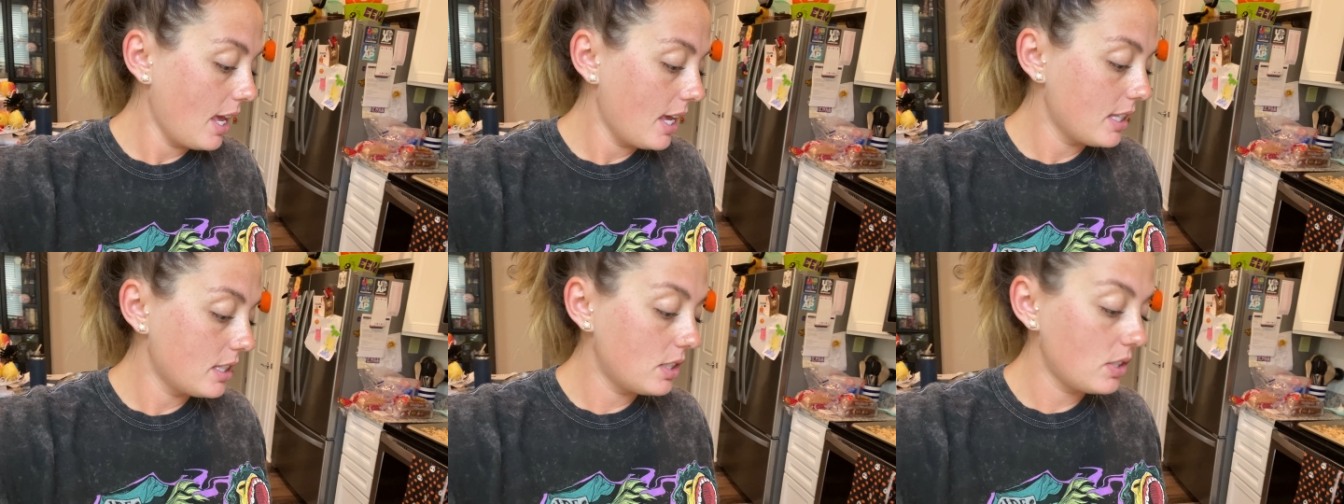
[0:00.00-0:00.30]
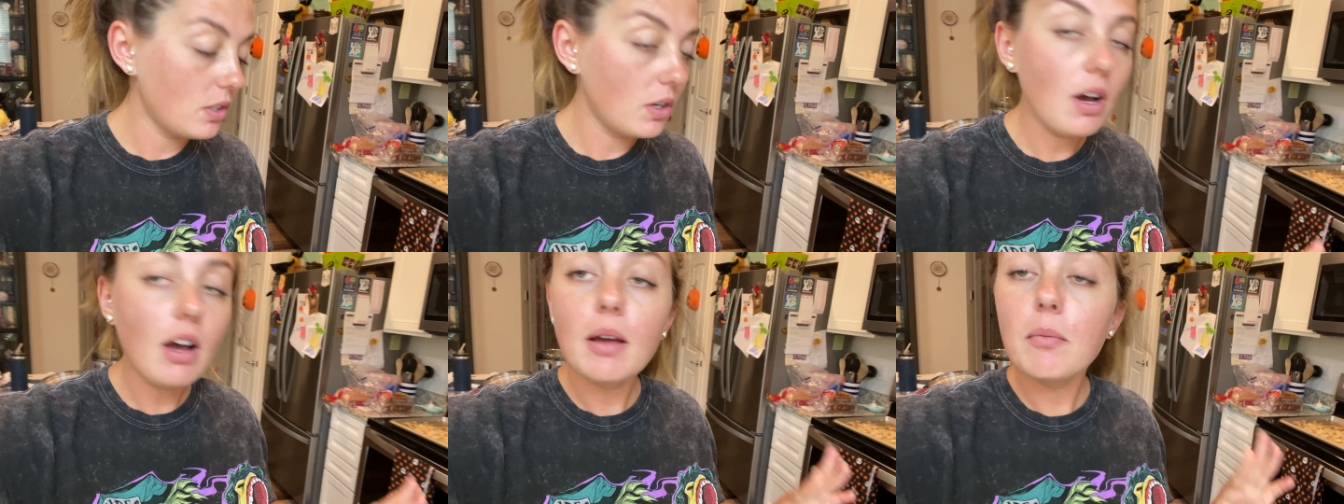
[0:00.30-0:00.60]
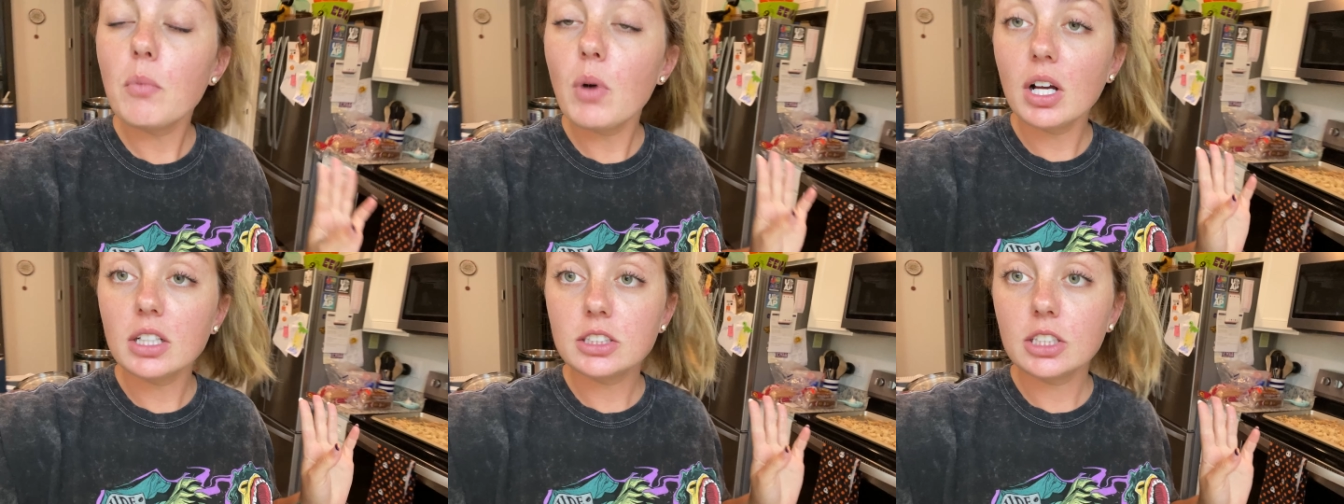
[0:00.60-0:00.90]
And so
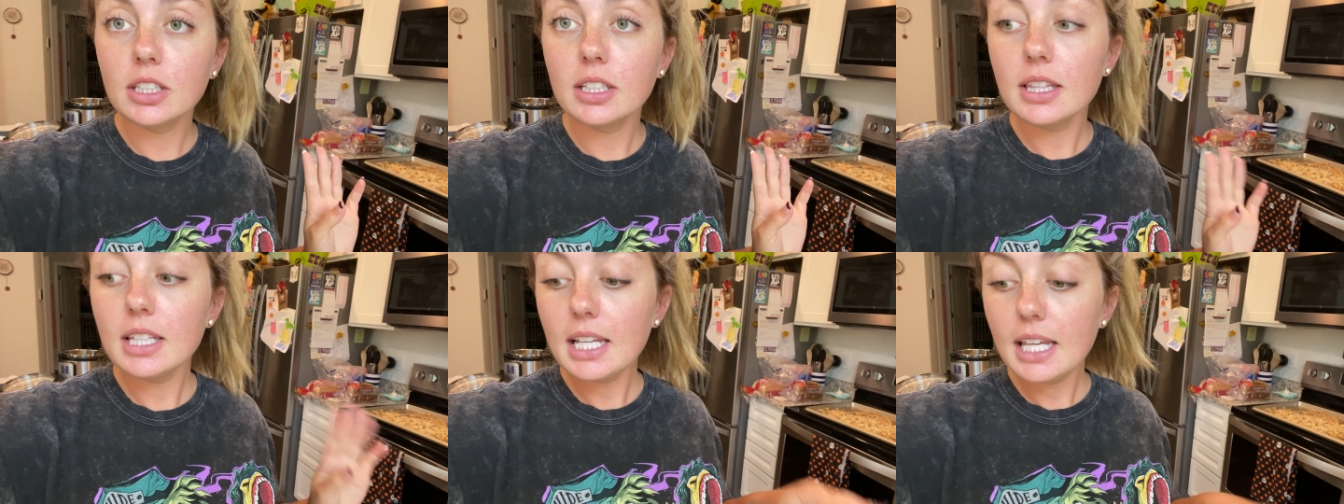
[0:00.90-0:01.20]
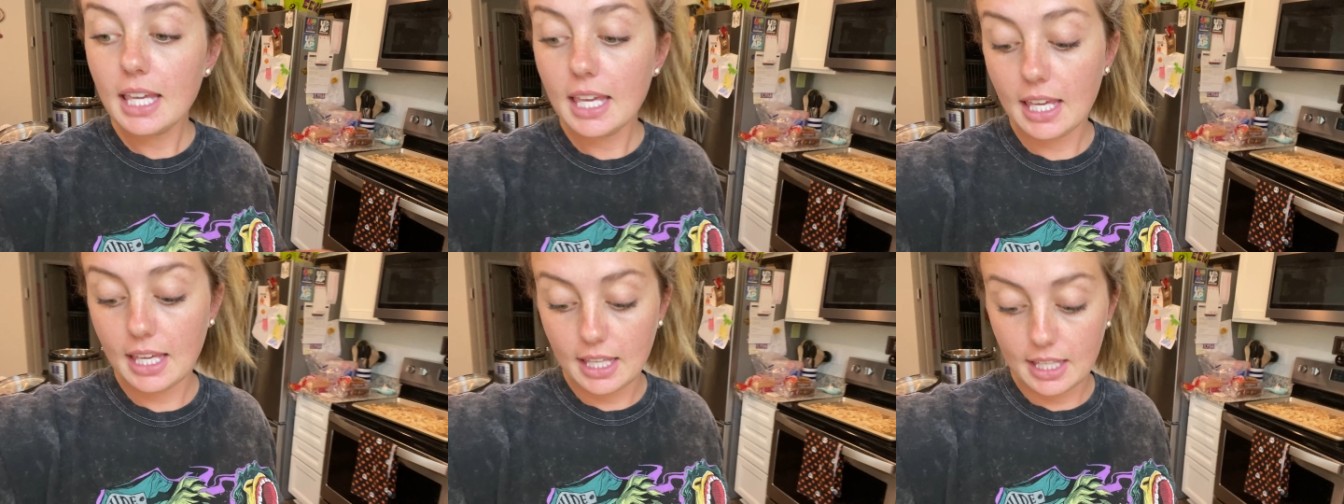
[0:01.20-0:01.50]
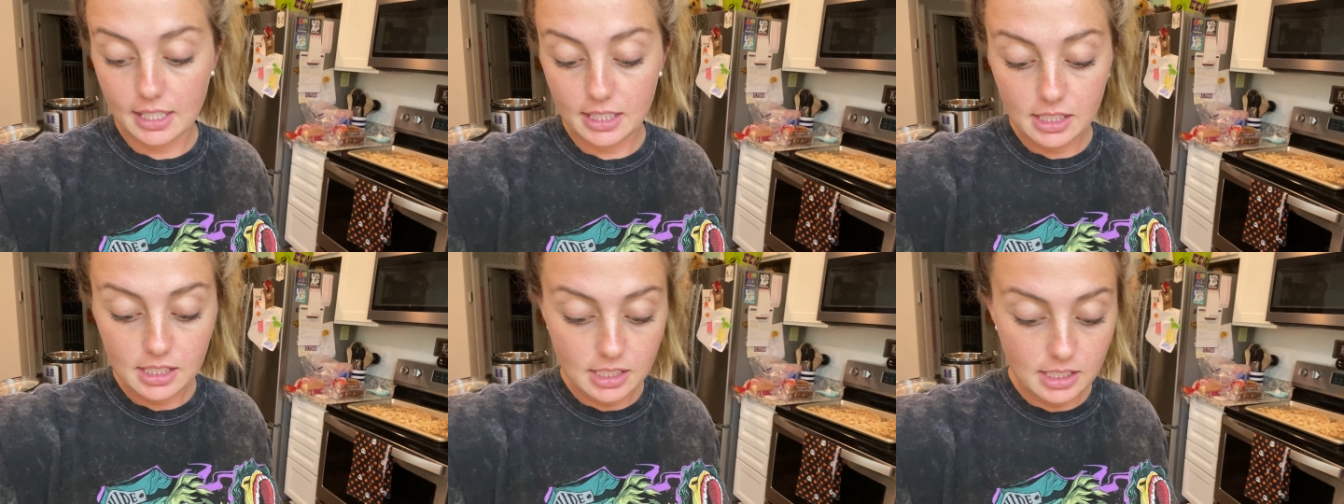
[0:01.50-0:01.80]
I'm watching the
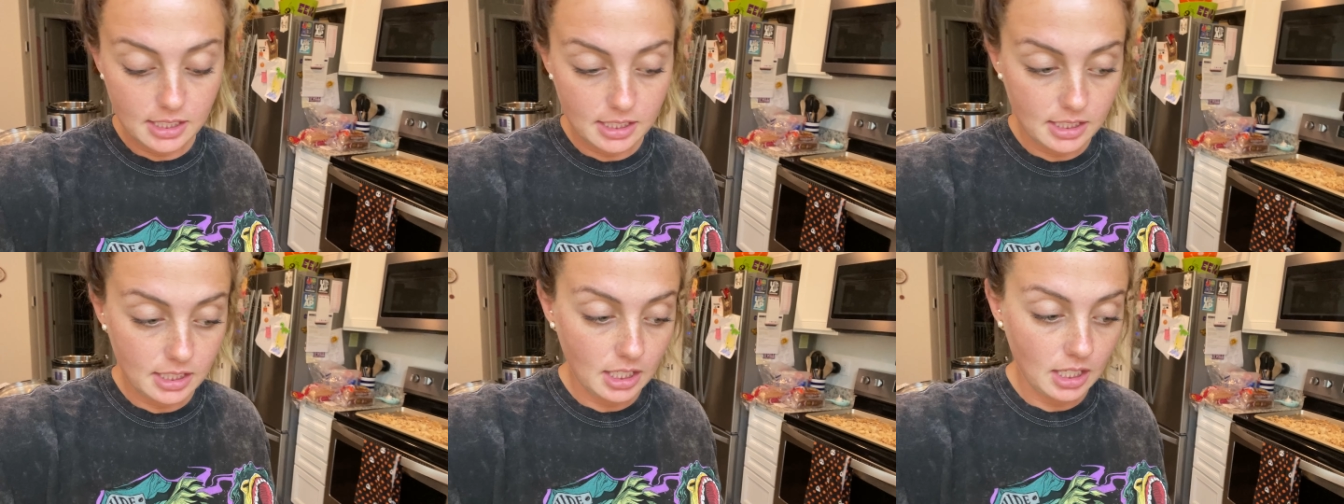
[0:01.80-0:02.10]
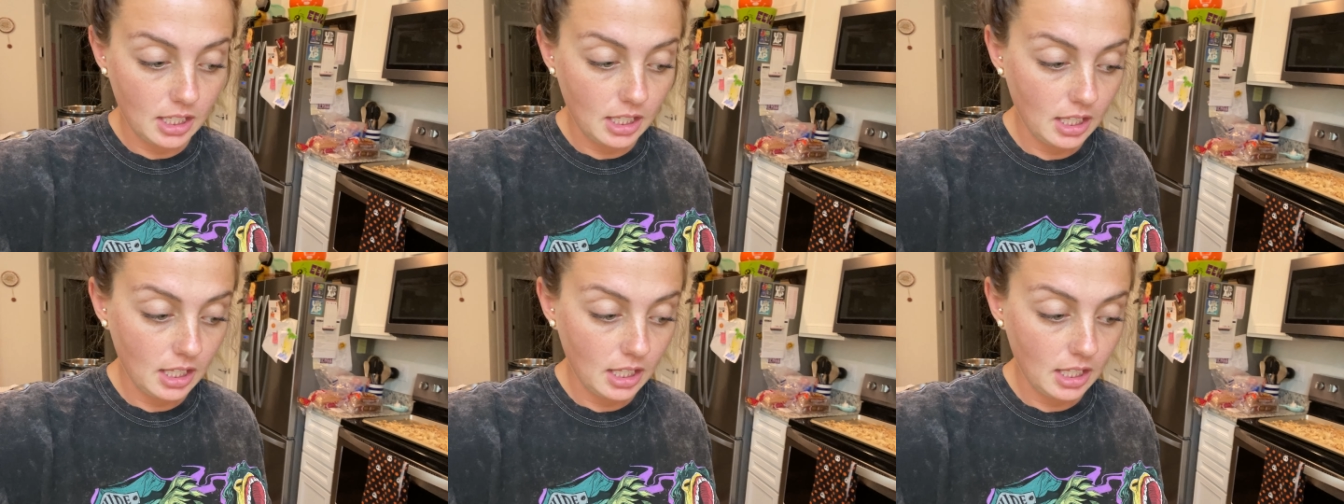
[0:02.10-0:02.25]
kids